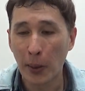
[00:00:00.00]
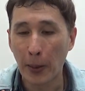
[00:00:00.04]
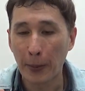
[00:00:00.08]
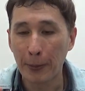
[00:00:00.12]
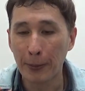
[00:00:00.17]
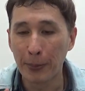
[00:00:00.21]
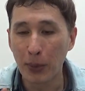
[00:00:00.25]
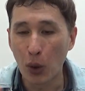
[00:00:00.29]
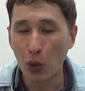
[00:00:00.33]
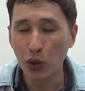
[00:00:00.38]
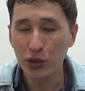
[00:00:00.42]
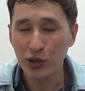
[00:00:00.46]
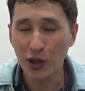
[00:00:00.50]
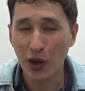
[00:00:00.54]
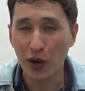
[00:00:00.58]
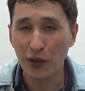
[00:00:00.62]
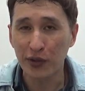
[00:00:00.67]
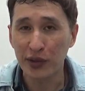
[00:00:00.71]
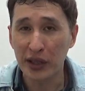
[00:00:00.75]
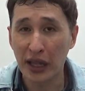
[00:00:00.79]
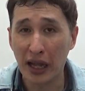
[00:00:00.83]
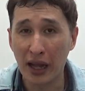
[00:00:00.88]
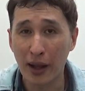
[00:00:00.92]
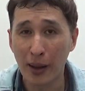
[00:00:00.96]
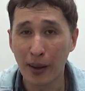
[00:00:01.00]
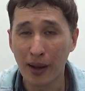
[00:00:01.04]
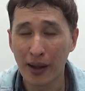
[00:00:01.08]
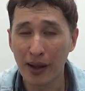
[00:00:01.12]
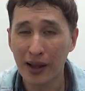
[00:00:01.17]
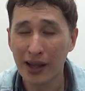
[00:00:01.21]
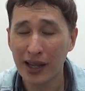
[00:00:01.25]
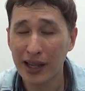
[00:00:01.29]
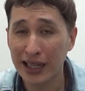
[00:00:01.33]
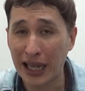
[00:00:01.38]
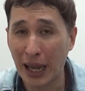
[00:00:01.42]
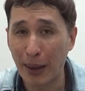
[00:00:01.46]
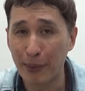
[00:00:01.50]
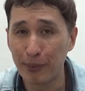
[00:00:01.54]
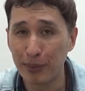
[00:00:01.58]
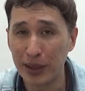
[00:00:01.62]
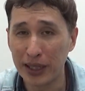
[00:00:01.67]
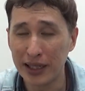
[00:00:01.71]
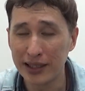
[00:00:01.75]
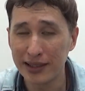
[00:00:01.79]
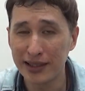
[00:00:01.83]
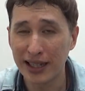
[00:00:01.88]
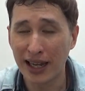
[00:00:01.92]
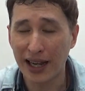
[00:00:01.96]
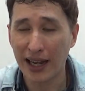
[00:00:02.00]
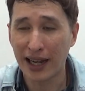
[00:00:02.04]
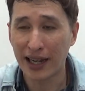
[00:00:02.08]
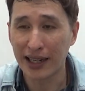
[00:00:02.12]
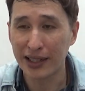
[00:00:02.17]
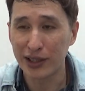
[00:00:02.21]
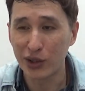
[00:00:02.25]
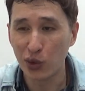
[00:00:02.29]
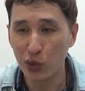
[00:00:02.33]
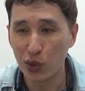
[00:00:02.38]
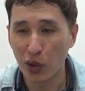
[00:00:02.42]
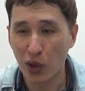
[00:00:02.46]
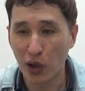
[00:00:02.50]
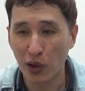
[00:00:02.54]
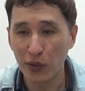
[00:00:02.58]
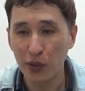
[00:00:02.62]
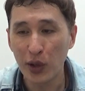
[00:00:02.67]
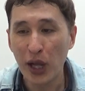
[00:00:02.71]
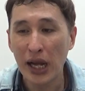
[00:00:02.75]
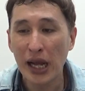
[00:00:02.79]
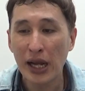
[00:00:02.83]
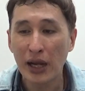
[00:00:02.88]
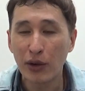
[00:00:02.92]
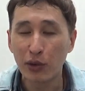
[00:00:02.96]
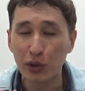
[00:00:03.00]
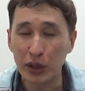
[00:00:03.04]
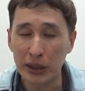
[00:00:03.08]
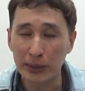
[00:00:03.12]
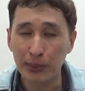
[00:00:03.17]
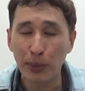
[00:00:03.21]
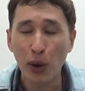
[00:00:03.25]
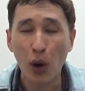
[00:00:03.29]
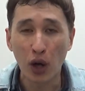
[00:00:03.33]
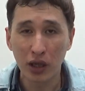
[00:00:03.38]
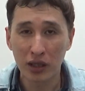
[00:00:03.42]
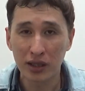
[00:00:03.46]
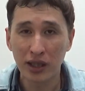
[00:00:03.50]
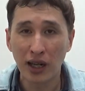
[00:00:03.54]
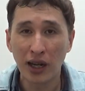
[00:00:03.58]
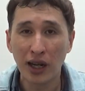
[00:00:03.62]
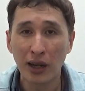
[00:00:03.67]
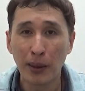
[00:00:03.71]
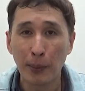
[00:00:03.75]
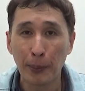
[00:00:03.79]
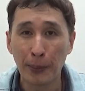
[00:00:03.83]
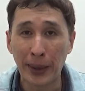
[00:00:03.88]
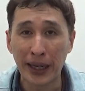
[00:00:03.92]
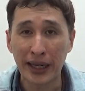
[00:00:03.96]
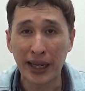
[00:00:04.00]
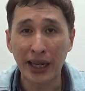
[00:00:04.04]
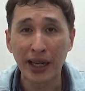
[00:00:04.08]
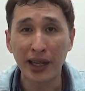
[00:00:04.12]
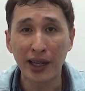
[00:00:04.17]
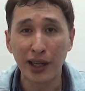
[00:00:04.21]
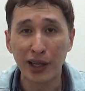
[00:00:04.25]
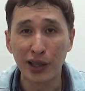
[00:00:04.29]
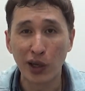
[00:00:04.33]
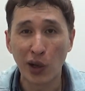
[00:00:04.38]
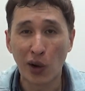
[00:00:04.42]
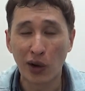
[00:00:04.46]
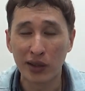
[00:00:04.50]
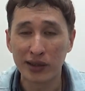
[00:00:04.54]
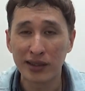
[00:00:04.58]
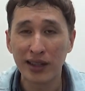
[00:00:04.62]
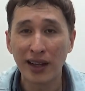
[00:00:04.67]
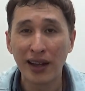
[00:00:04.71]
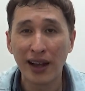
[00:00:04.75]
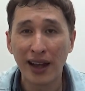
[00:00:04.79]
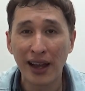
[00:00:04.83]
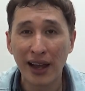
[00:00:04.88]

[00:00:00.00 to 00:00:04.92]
most of the gamblers that I know of report making a loss